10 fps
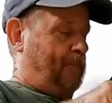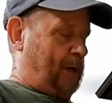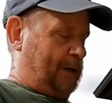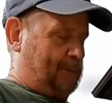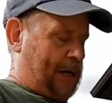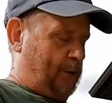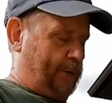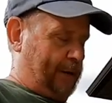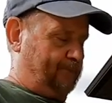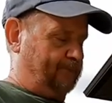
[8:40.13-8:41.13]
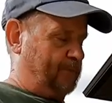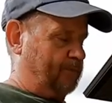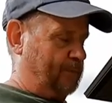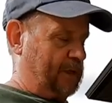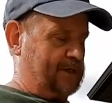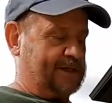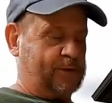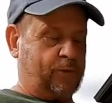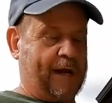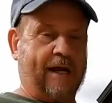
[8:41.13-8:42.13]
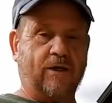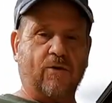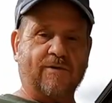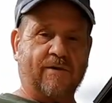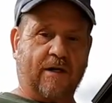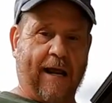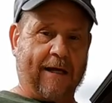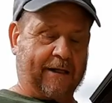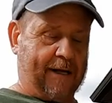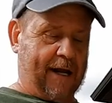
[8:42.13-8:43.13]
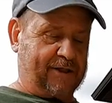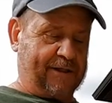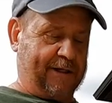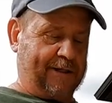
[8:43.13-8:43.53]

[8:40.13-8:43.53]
plug power in since we're not using the LAN connection,